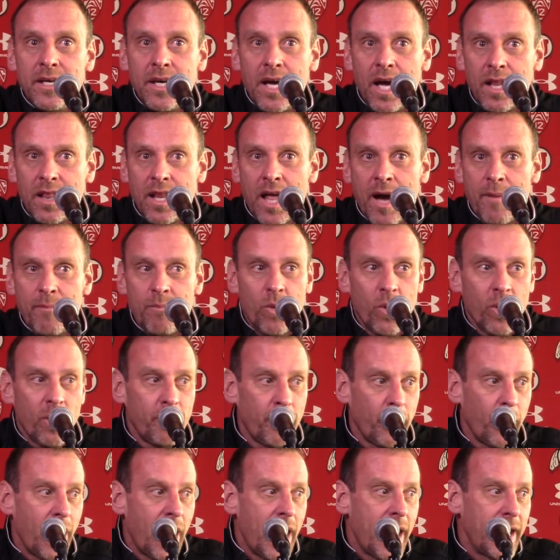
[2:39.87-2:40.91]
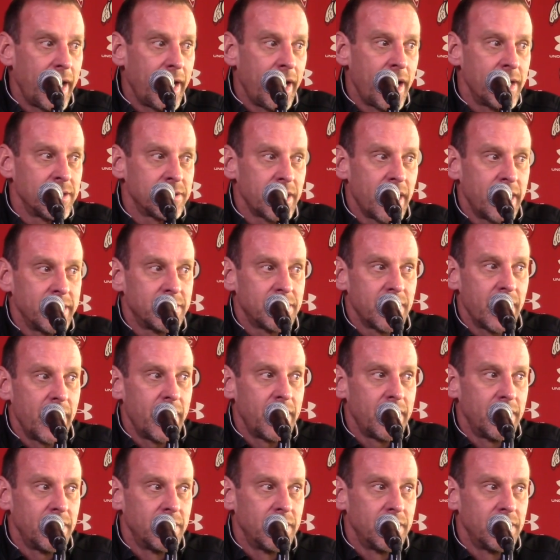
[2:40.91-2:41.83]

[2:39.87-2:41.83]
a lot more pride, as I said,